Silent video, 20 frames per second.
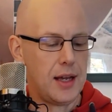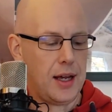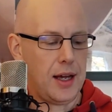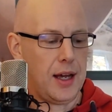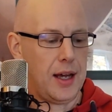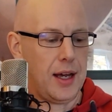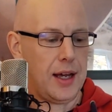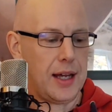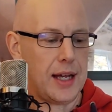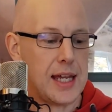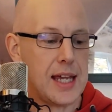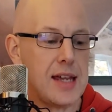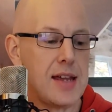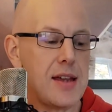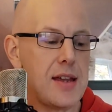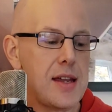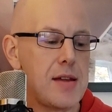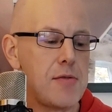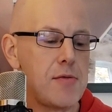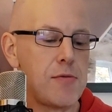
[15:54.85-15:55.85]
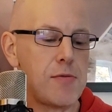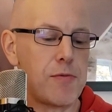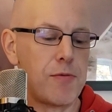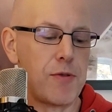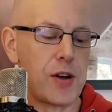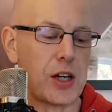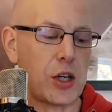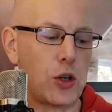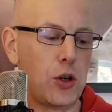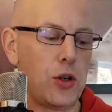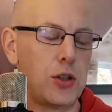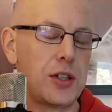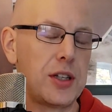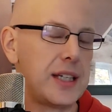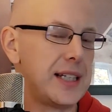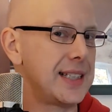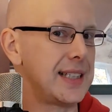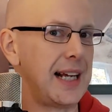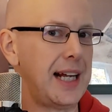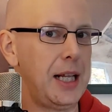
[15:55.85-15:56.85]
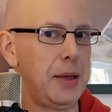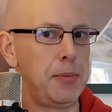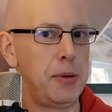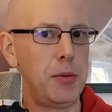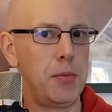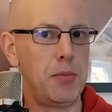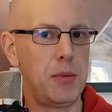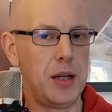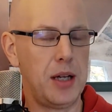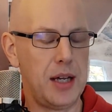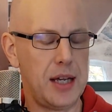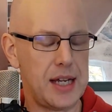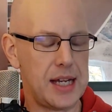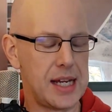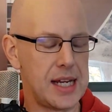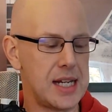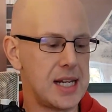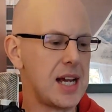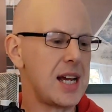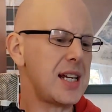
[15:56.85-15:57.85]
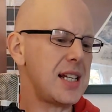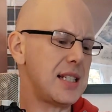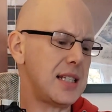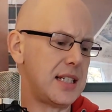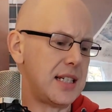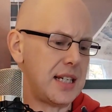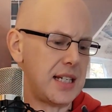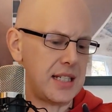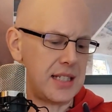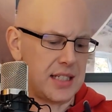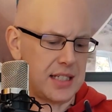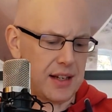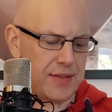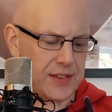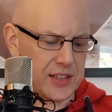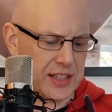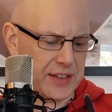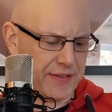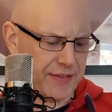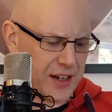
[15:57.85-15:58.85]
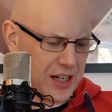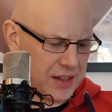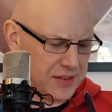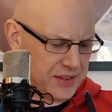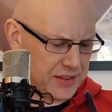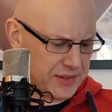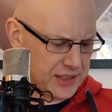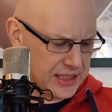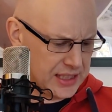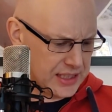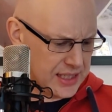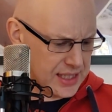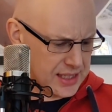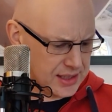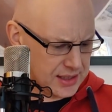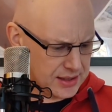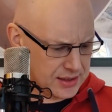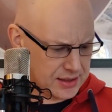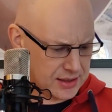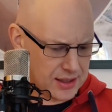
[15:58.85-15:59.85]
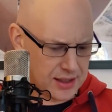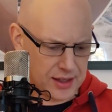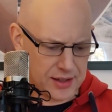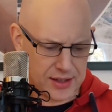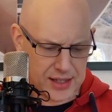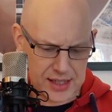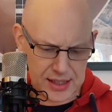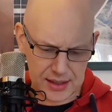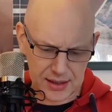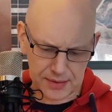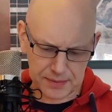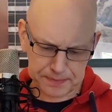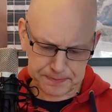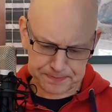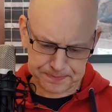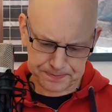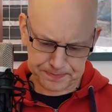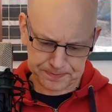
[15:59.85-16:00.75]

He recorded this album in 1975, 76, I think.